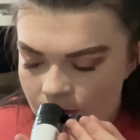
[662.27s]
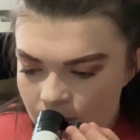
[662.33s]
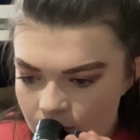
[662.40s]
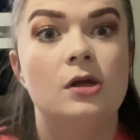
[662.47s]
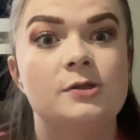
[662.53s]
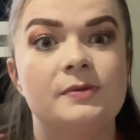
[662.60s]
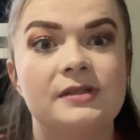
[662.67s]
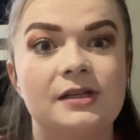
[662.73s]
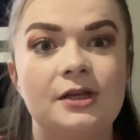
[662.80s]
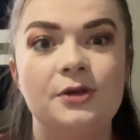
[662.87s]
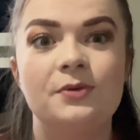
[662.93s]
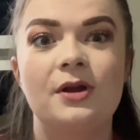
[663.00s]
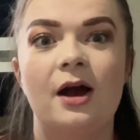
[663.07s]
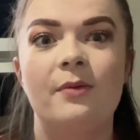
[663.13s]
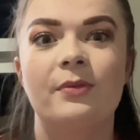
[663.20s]
Smells like
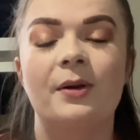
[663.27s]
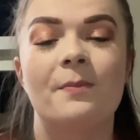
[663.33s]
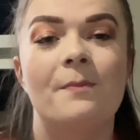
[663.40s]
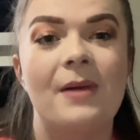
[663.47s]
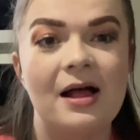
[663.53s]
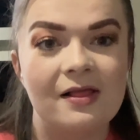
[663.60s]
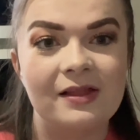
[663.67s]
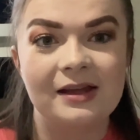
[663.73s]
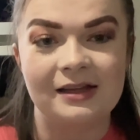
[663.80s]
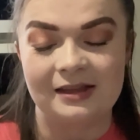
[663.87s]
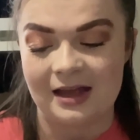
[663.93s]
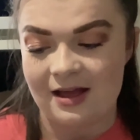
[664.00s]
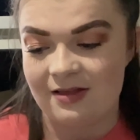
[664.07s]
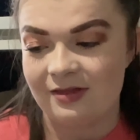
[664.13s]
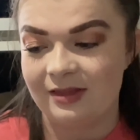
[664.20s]
cucumber melon.
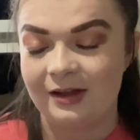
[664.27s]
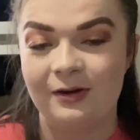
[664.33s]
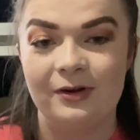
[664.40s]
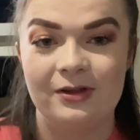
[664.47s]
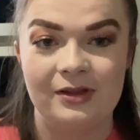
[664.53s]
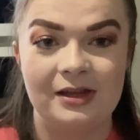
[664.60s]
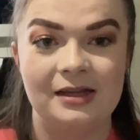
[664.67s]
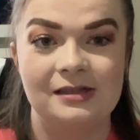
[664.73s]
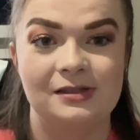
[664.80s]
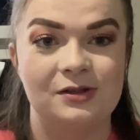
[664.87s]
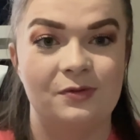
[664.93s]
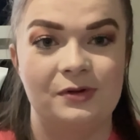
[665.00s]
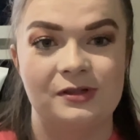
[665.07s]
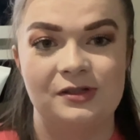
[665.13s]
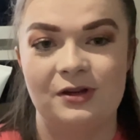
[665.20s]
That literally is so
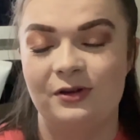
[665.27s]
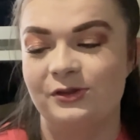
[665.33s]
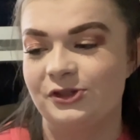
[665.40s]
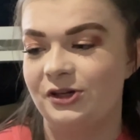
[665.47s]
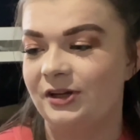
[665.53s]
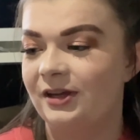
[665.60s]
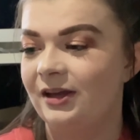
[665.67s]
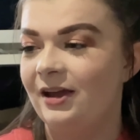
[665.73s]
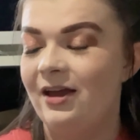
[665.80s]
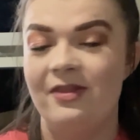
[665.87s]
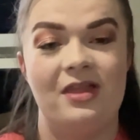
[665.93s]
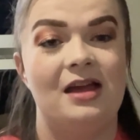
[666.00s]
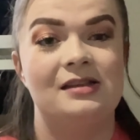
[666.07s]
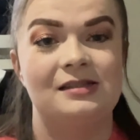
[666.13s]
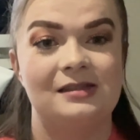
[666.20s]
nostalgic,
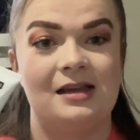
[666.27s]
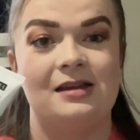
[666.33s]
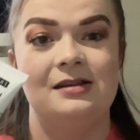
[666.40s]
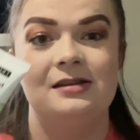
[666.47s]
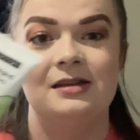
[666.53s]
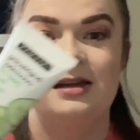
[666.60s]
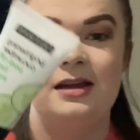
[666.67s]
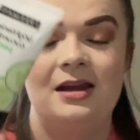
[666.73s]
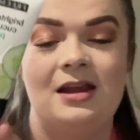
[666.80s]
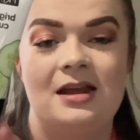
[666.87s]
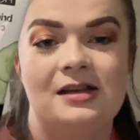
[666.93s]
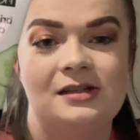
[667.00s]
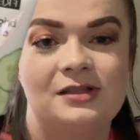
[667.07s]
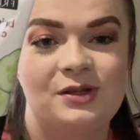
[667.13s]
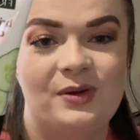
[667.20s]
that scent.
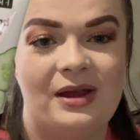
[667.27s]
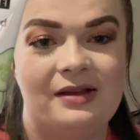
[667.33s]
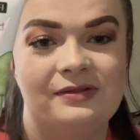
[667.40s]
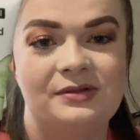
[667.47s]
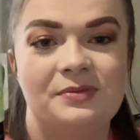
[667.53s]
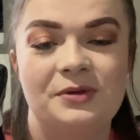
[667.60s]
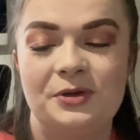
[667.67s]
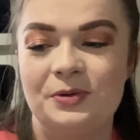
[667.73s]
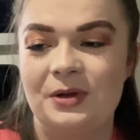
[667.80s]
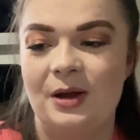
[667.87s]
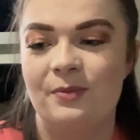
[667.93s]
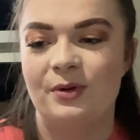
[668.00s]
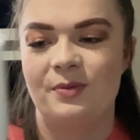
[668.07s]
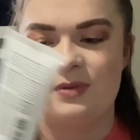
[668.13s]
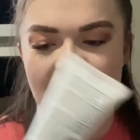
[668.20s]
So I have some
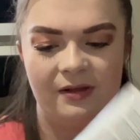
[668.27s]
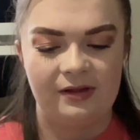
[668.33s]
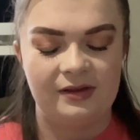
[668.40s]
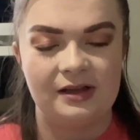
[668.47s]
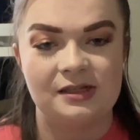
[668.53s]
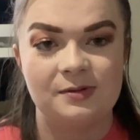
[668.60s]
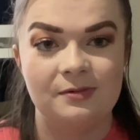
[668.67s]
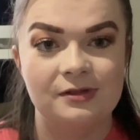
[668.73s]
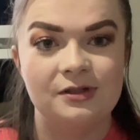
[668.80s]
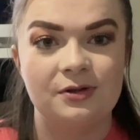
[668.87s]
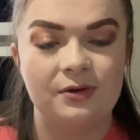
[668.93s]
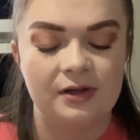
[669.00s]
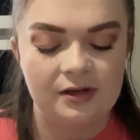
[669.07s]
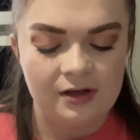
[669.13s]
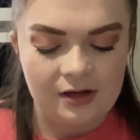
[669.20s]
cucumber melon. That smells so
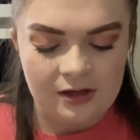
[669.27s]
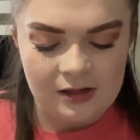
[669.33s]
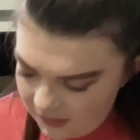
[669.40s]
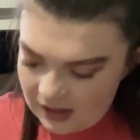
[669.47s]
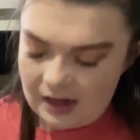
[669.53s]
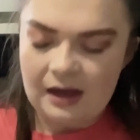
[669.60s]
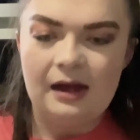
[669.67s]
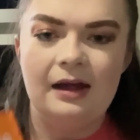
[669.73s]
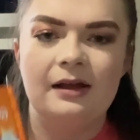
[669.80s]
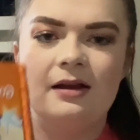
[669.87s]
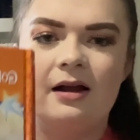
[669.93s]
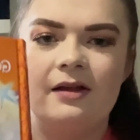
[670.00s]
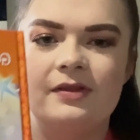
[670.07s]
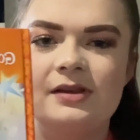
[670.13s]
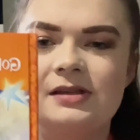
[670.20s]
good. I
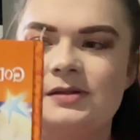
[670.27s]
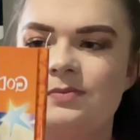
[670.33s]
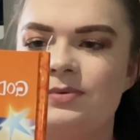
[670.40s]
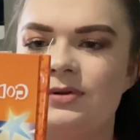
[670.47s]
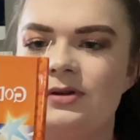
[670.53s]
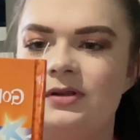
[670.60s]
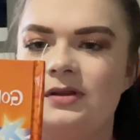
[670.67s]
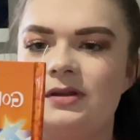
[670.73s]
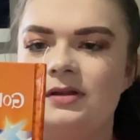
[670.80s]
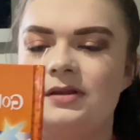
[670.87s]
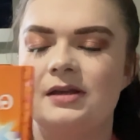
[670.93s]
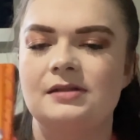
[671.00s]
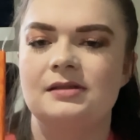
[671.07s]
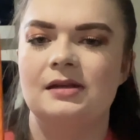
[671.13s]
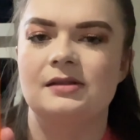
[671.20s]
got this book
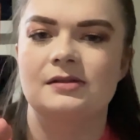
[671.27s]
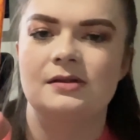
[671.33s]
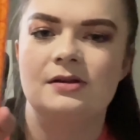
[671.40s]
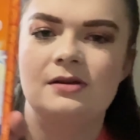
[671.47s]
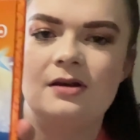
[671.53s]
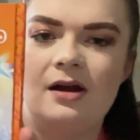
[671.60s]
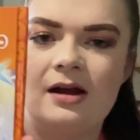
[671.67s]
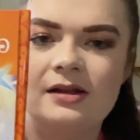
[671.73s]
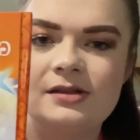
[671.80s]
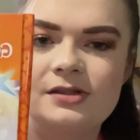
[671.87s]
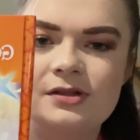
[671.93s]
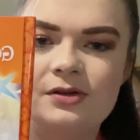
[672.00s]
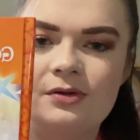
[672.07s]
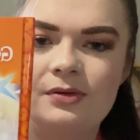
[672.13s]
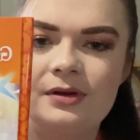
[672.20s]
that says
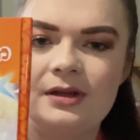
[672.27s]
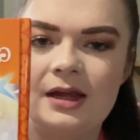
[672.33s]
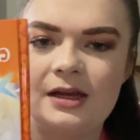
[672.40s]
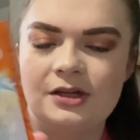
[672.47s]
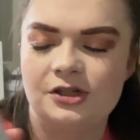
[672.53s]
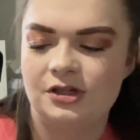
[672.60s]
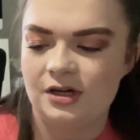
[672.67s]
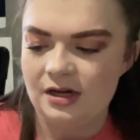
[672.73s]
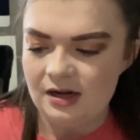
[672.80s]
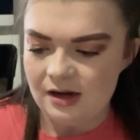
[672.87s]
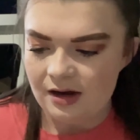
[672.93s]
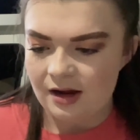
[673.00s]
God's Creation.